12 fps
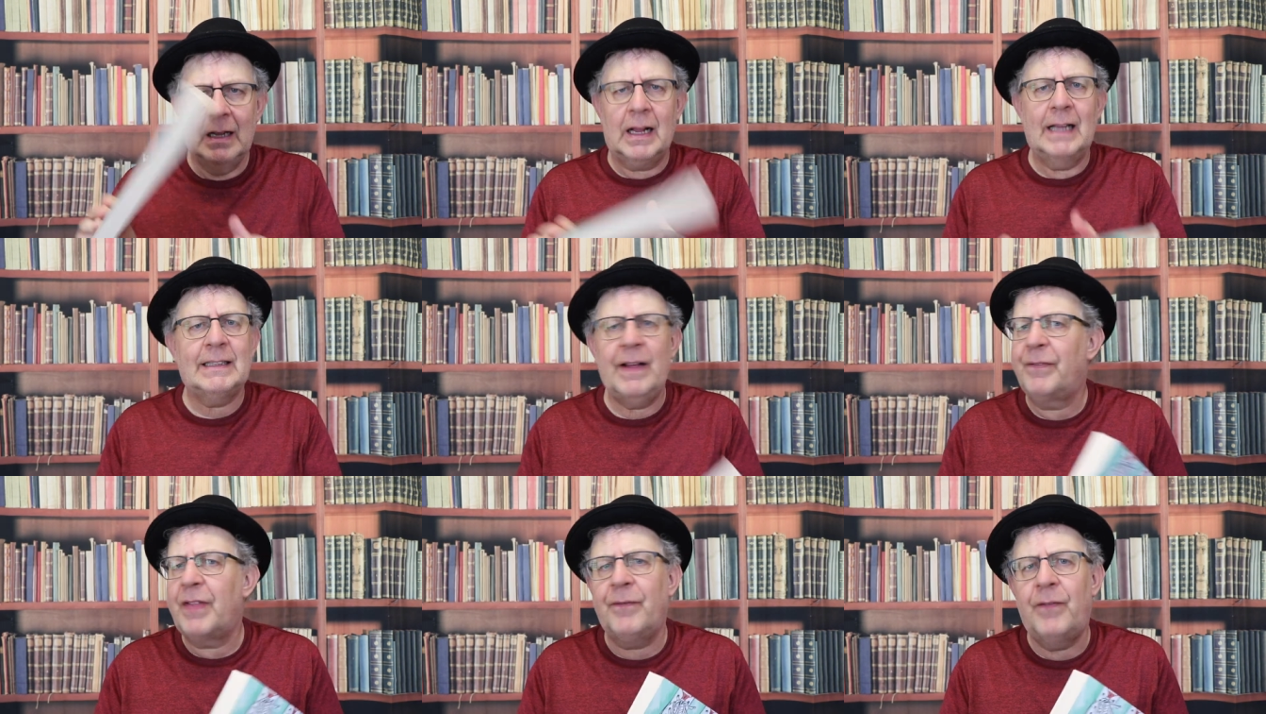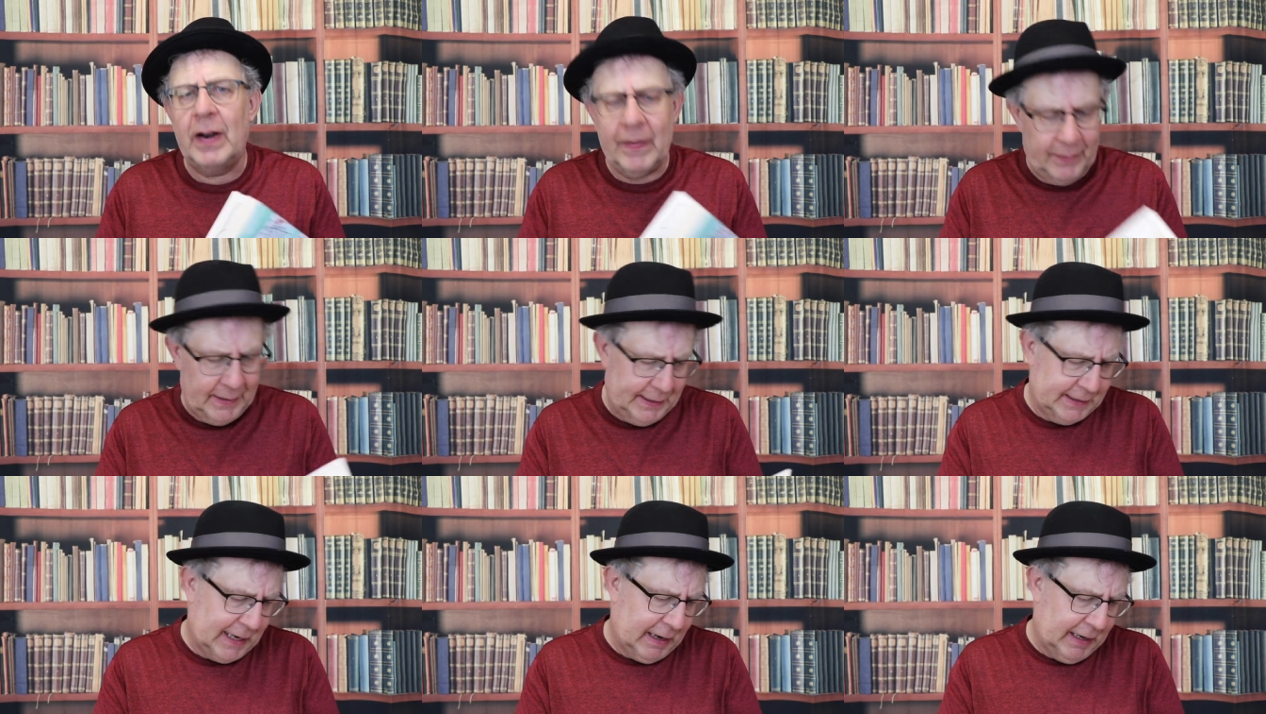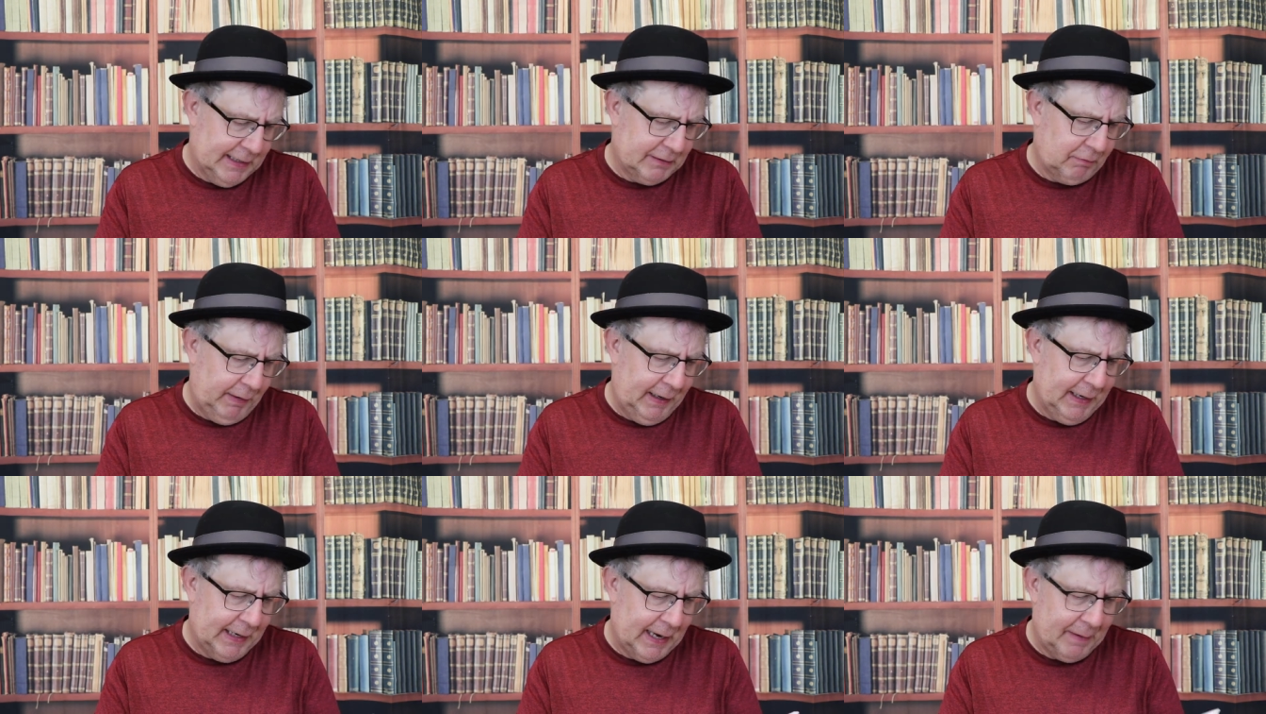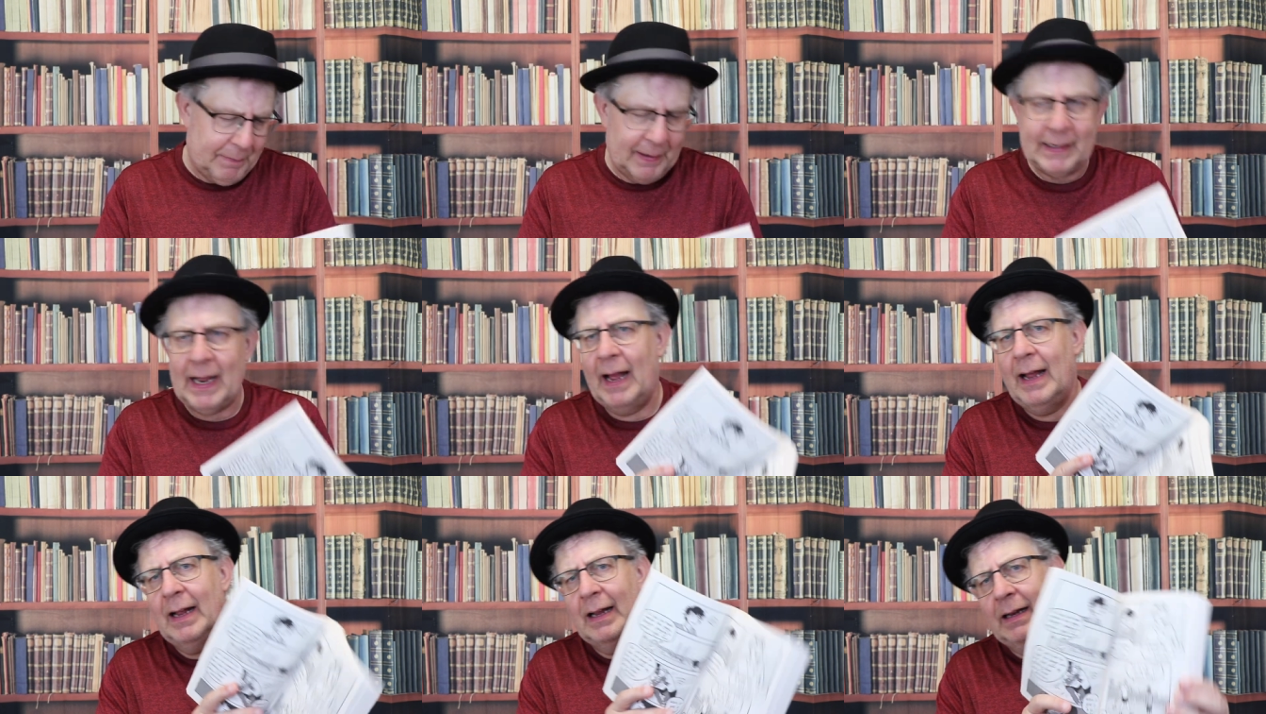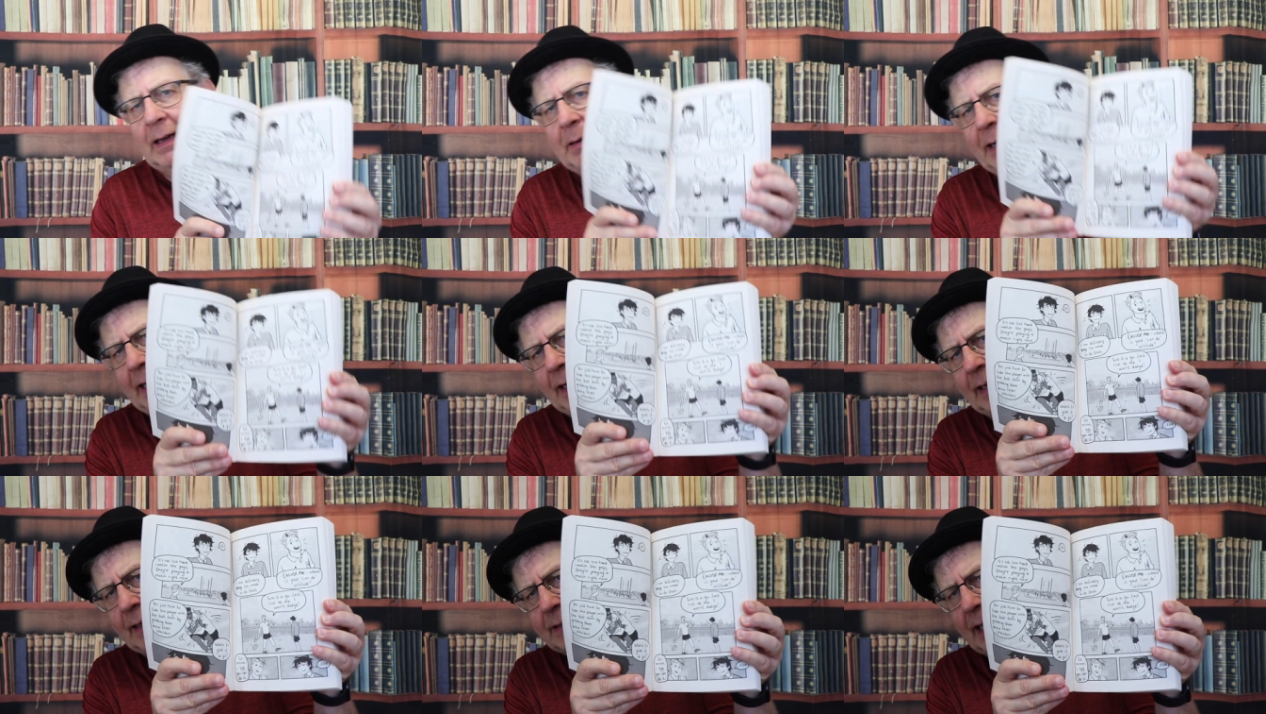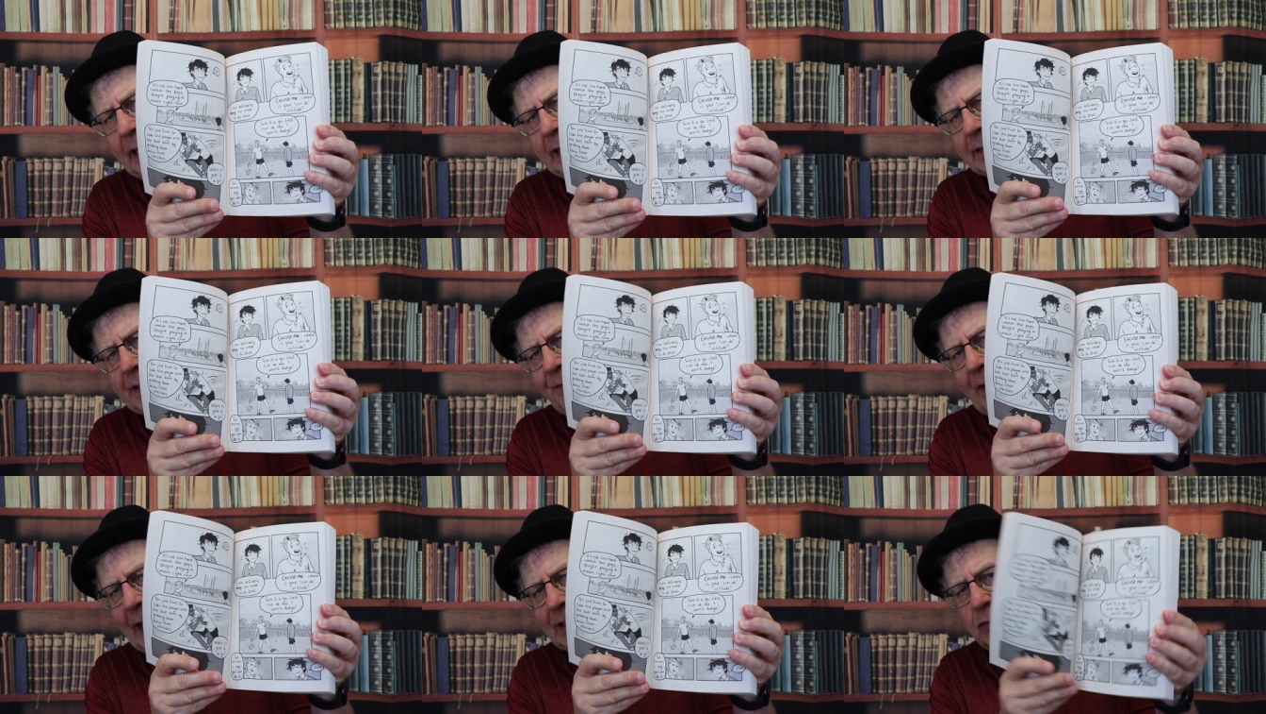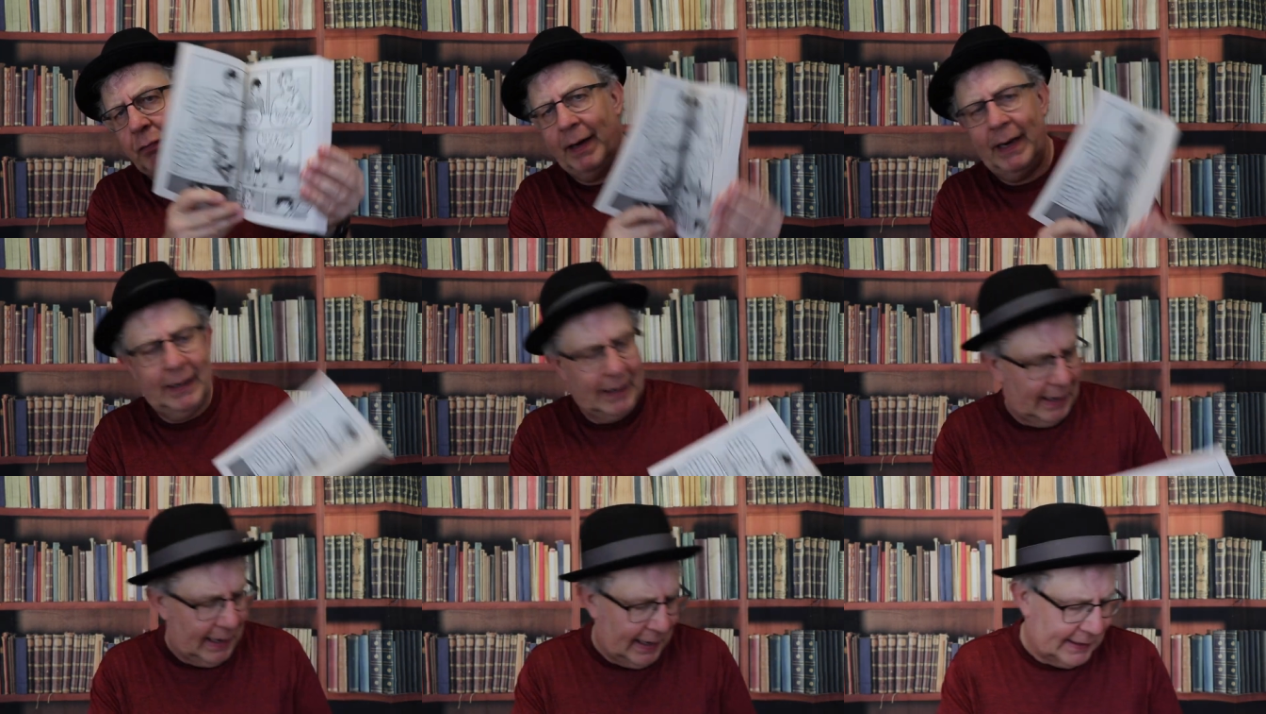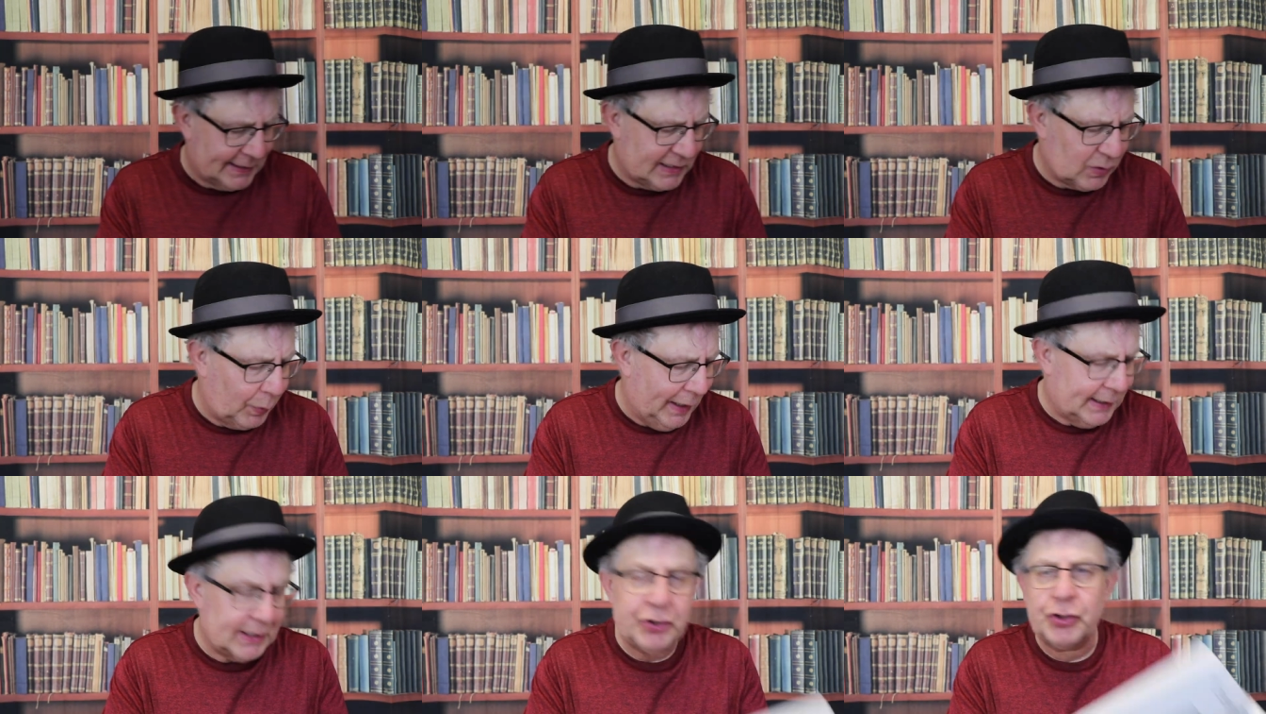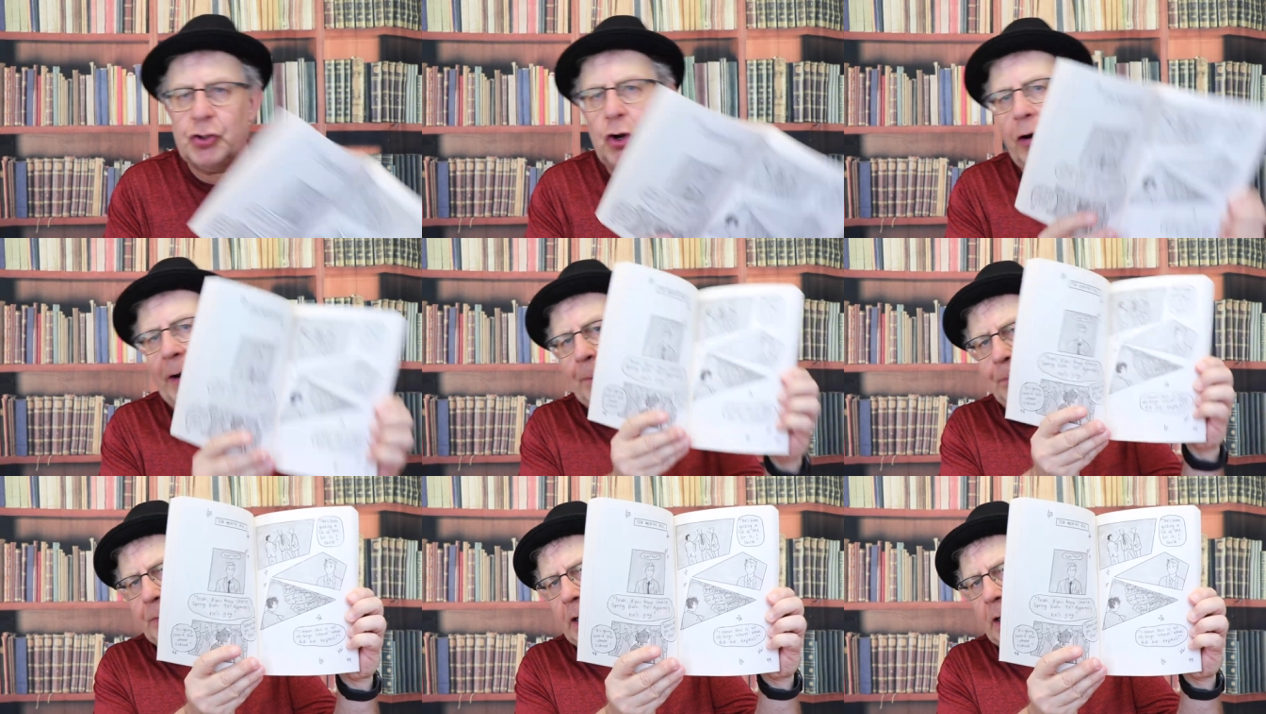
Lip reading: because the fun of it is reading it. But it's a fast read and a sweet story.